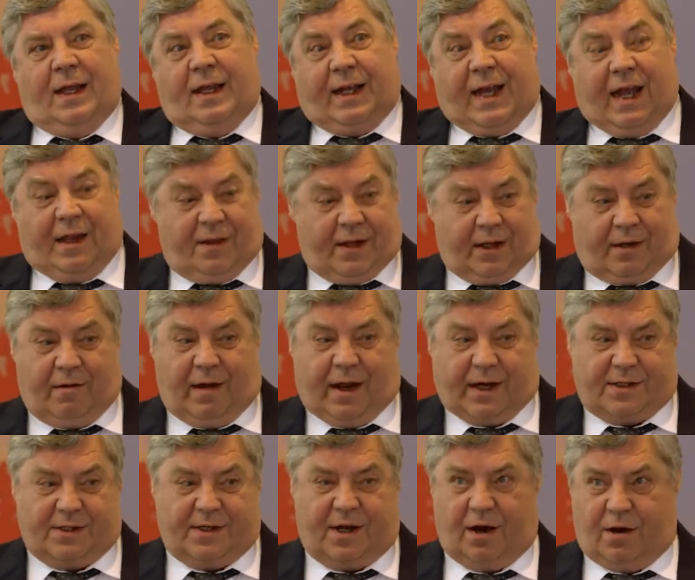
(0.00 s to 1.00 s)
can the
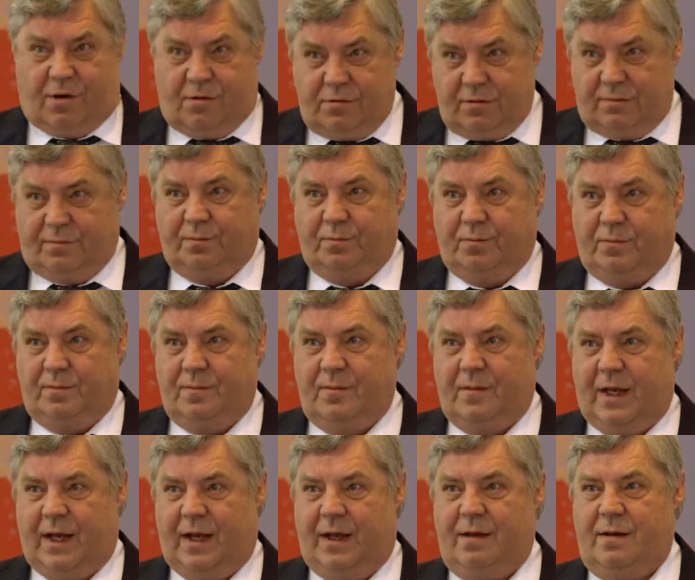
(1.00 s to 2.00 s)
cracks grow?
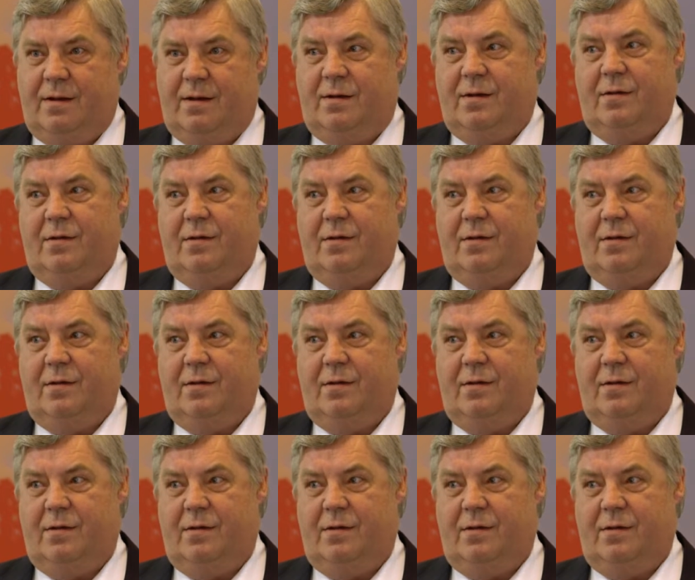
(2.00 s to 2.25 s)
Yeah?